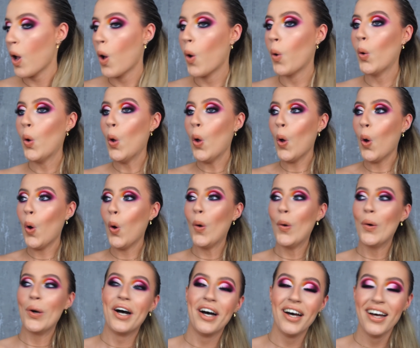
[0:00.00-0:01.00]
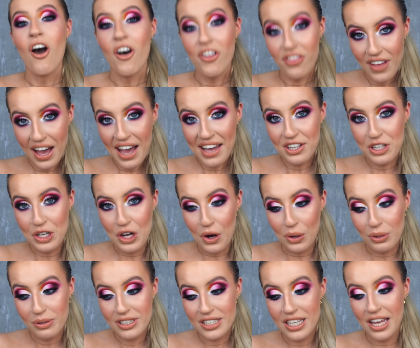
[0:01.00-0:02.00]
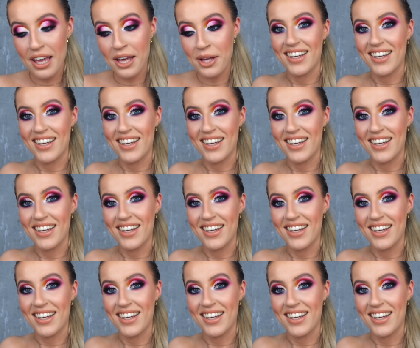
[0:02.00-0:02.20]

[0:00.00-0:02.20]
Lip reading: Ooh. On that note,